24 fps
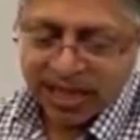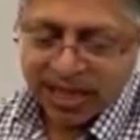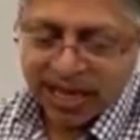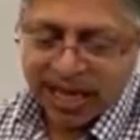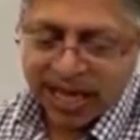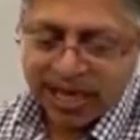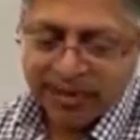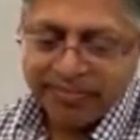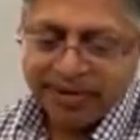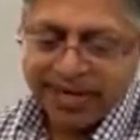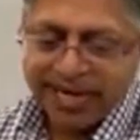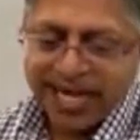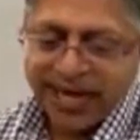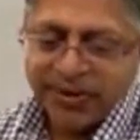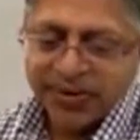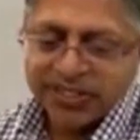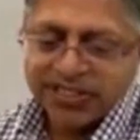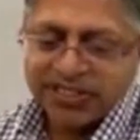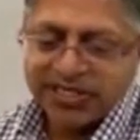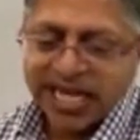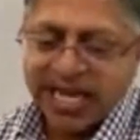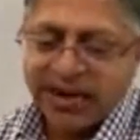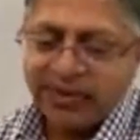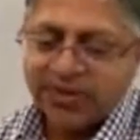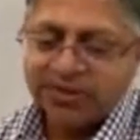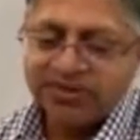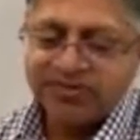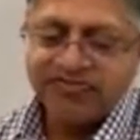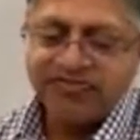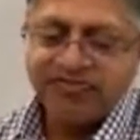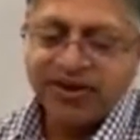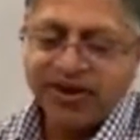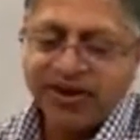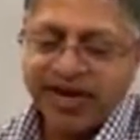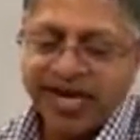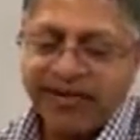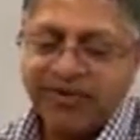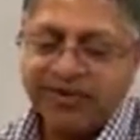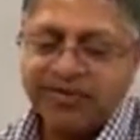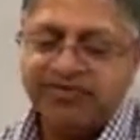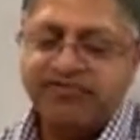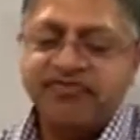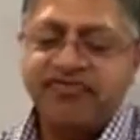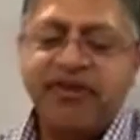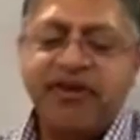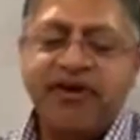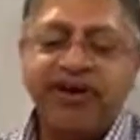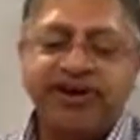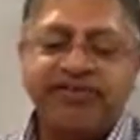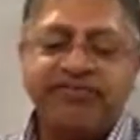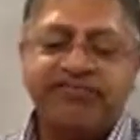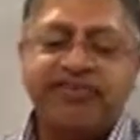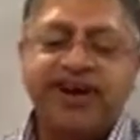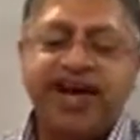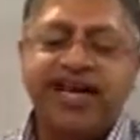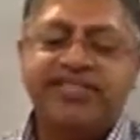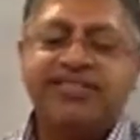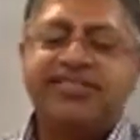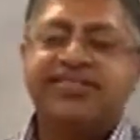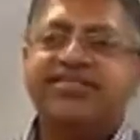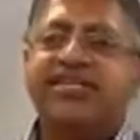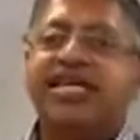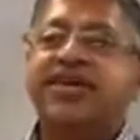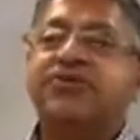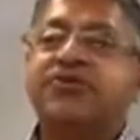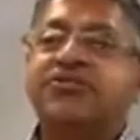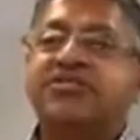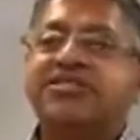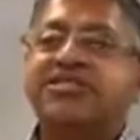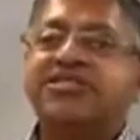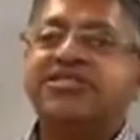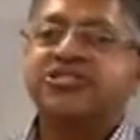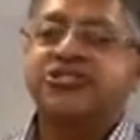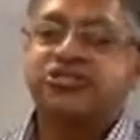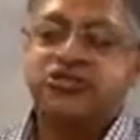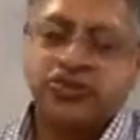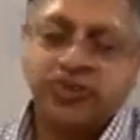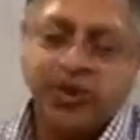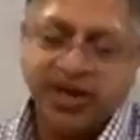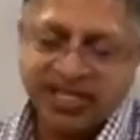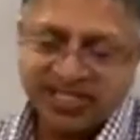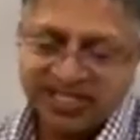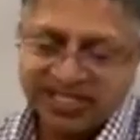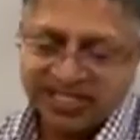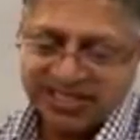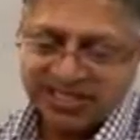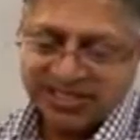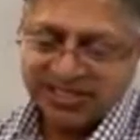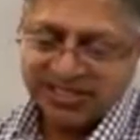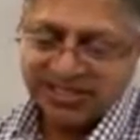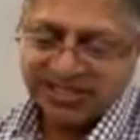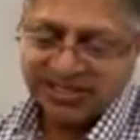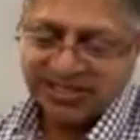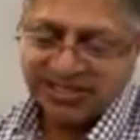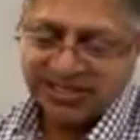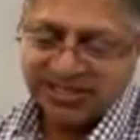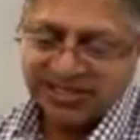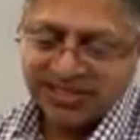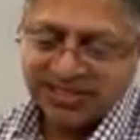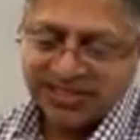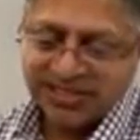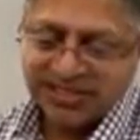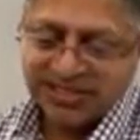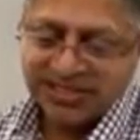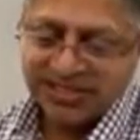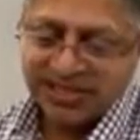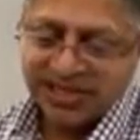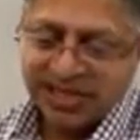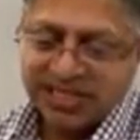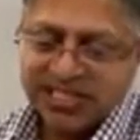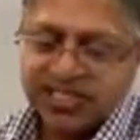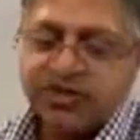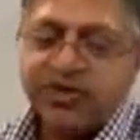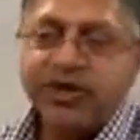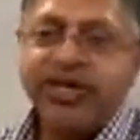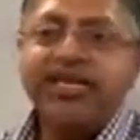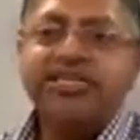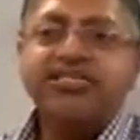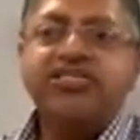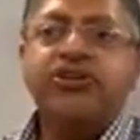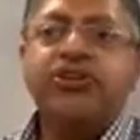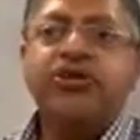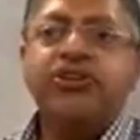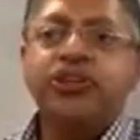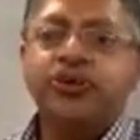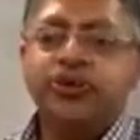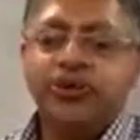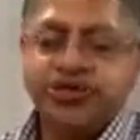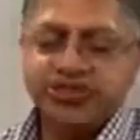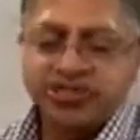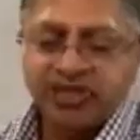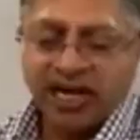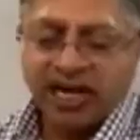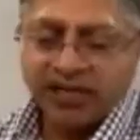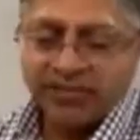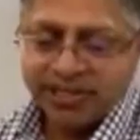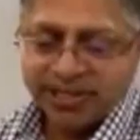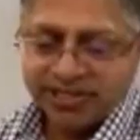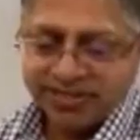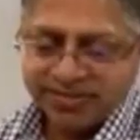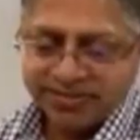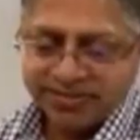I mean, he was very frightened. He was distressed. So he's going through a trauma.